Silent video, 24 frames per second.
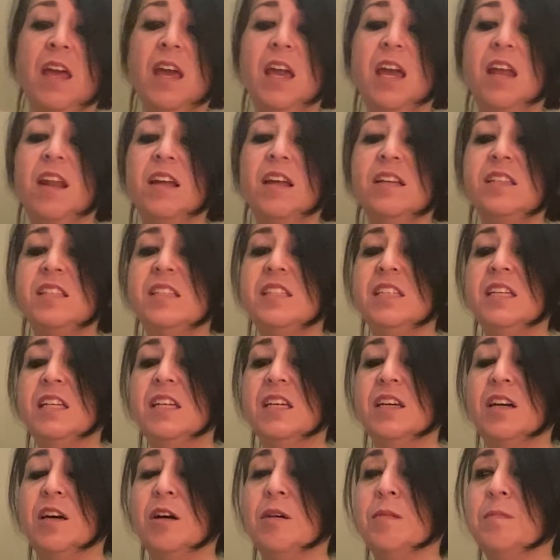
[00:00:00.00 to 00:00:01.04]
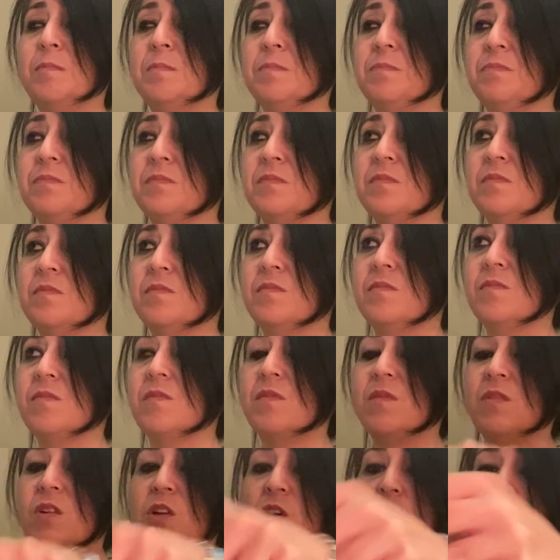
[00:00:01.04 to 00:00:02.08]
And I see
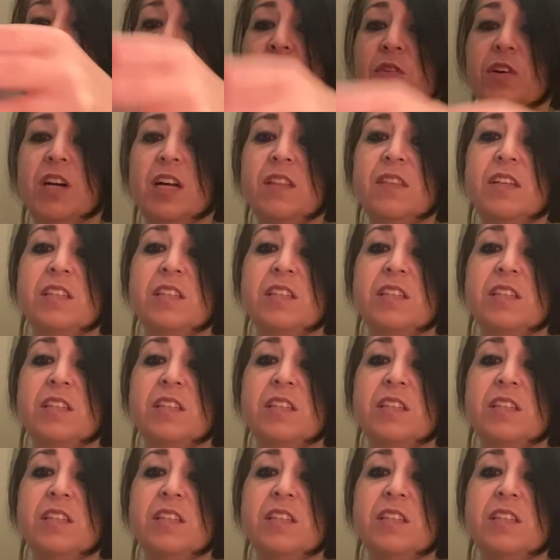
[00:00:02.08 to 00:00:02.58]
whoever cut